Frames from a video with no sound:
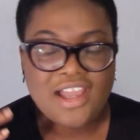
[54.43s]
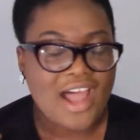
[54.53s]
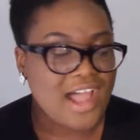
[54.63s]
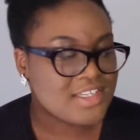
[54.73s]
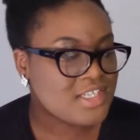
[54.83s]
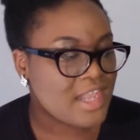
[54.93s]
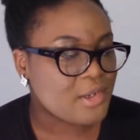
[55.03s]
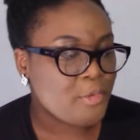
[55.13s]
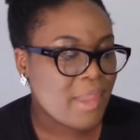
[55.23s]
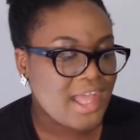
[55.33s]

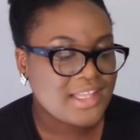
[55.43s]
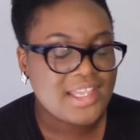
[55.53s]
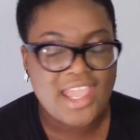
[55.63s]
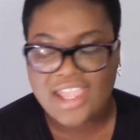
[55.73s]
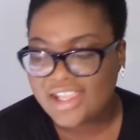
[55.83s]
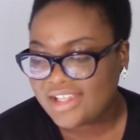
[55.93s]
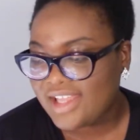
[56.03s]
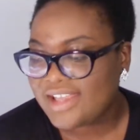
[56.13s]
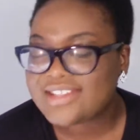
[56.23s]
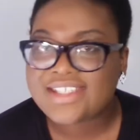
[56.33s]
eyeshadow palette, and
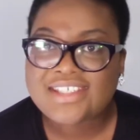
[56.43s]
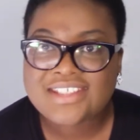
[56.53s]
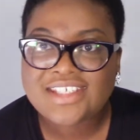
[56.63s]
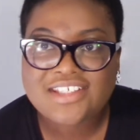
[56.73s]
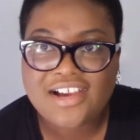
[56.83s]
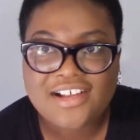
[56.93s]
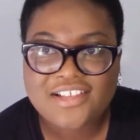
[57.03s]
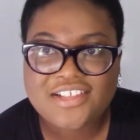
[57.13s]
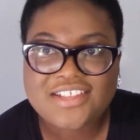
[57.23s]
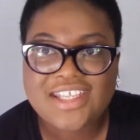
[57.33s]
at
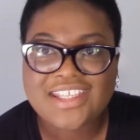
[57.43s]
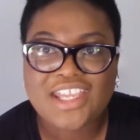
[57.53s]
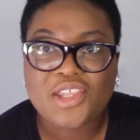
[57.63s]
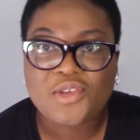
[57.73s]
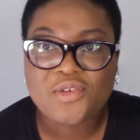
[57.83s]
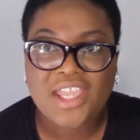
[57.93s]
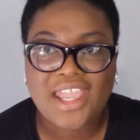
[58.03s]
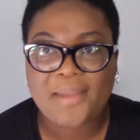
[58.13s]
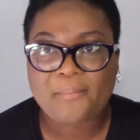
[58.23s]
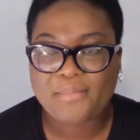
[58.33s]
$16, like, you
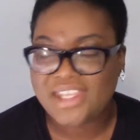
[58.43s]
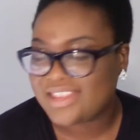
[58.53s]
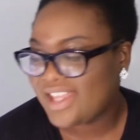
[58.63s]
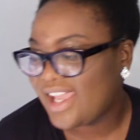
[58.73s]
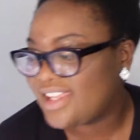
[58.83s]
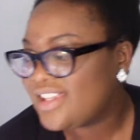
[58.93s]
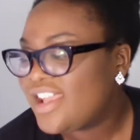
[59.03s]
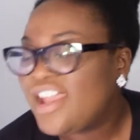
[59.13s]
can't beat that.